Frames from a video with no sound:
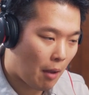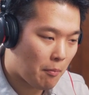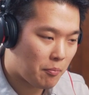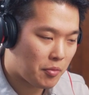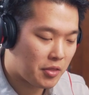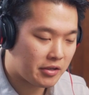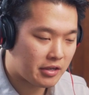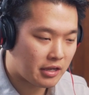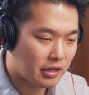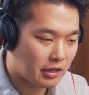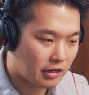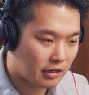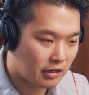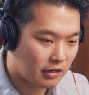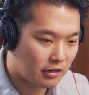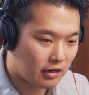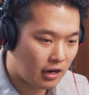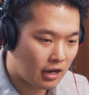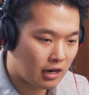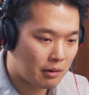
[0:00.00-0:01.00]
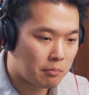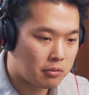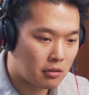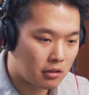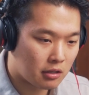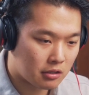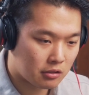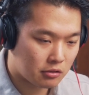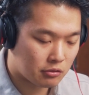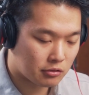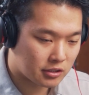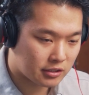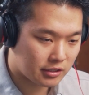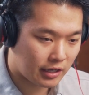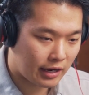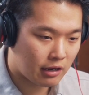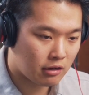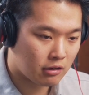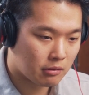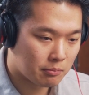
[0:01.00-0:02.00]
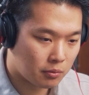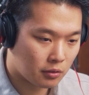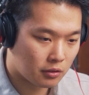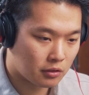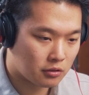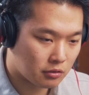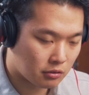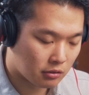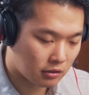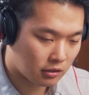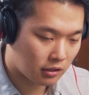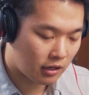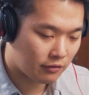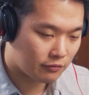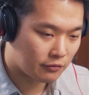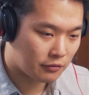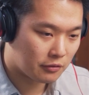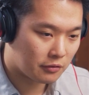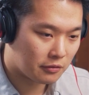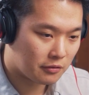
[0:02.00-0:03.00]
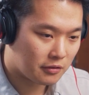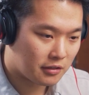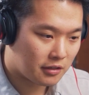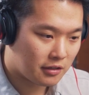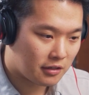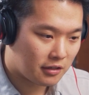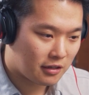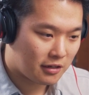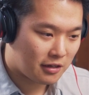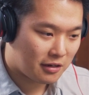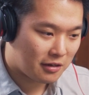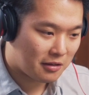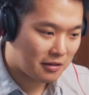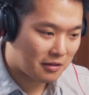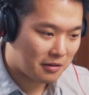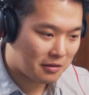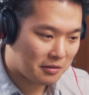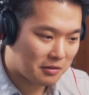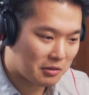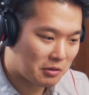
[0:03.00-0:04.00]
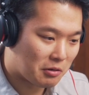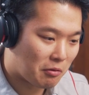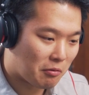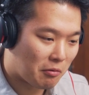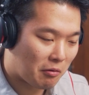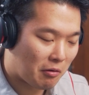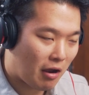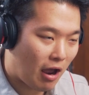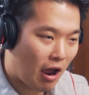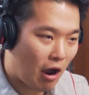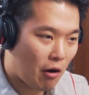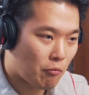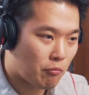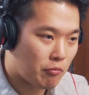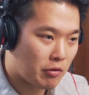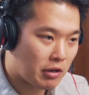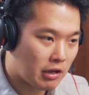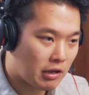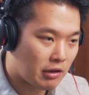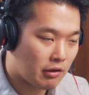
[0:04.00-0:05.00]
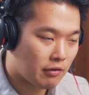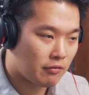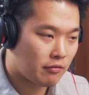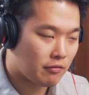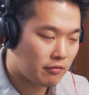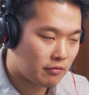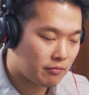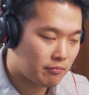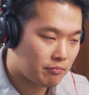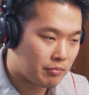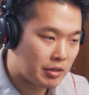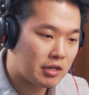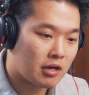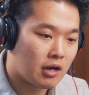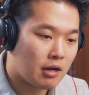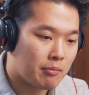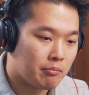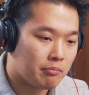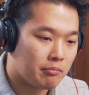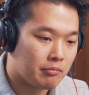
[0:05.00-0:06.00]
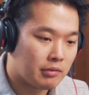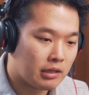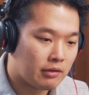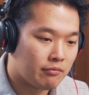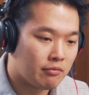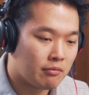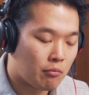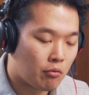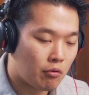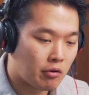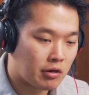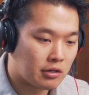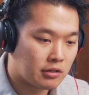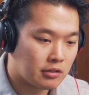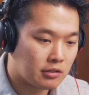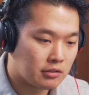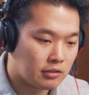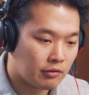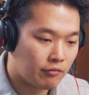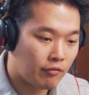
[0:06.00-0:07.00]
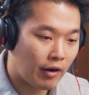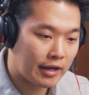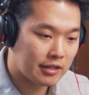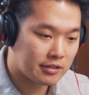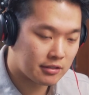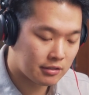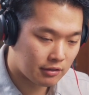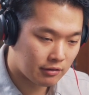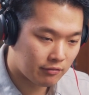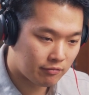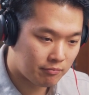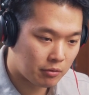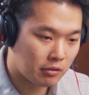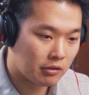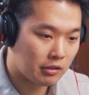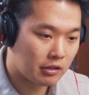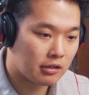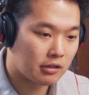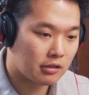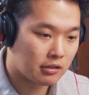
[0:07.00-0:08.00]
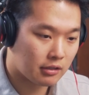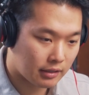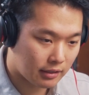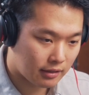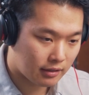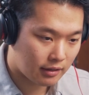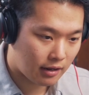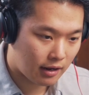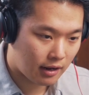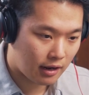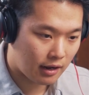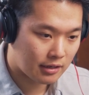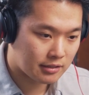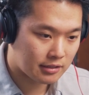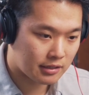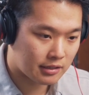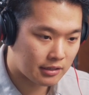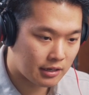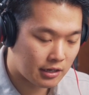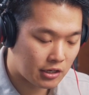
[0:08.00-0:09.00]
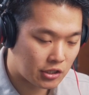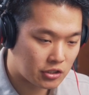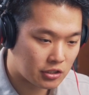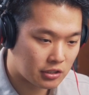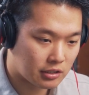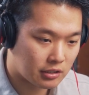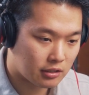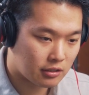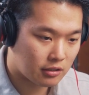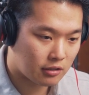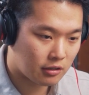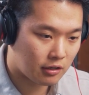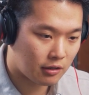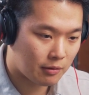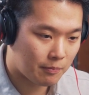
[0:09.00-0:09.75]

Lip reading: I'm thinking on a political scale and political level, how we become even more divisive politically as a nation.